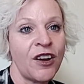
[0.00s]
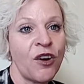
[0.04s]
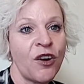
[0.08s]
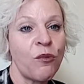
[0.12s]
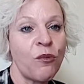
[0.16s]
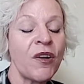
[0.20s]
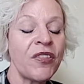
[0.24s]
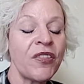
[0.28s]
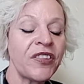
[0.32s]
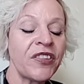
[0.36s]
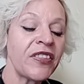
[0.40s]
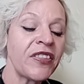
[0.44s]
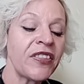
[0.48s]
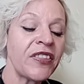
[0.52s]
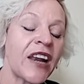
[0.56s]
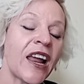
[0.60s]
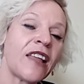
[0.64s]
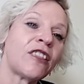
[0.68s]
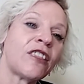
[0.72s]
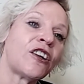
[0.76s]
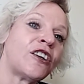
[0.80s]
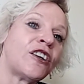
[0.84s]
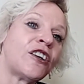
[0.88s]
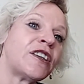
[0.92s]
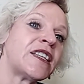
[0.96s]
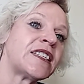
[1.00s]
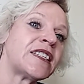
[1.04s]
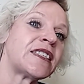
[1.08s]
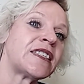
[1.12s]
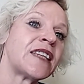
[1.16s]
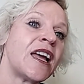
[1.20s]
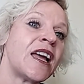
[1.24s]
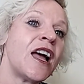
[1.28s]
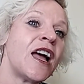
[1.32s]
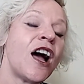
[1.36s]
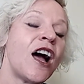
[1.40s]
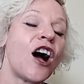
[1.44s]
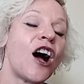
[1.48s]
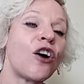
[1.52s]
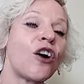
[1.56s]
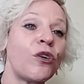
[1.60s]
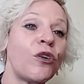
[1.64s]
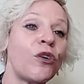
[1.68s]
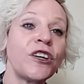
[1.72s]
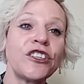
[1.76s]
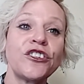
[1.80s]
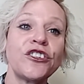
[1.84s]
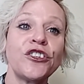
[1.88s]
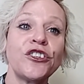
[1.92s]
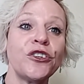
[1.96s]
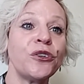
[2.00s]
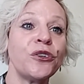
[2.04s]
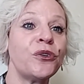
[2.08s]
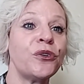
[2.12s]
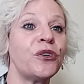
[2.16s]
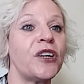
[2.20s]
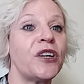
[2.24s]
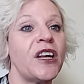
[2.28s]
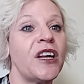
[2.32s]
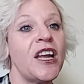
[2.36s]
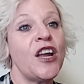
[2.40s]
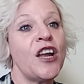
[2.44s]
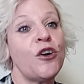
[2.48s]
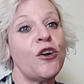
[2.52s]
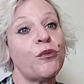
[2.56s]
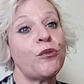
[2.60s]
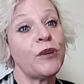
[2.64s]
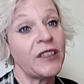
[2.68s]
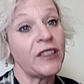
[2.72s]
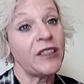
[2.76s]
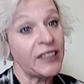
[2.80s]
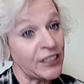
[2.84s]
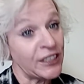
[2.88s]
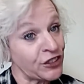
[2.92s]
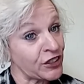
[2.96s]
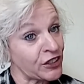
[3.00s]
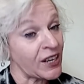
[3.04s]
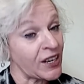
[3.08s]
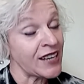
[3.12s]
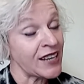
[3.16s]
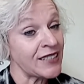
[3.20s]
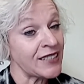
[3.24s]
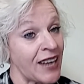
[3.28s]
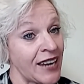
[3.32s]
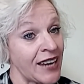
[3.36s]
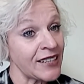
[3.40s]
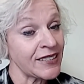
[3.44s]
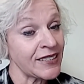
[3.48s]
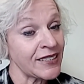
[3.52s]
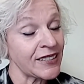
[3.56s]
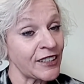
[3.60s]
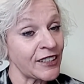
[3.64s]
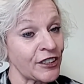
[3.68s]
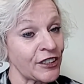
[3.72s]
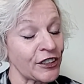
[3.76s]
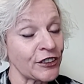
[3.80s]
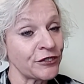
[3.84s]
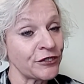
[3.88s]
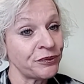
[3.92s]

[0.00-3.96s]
One thing that I learned is, according to religion, I died a sinner,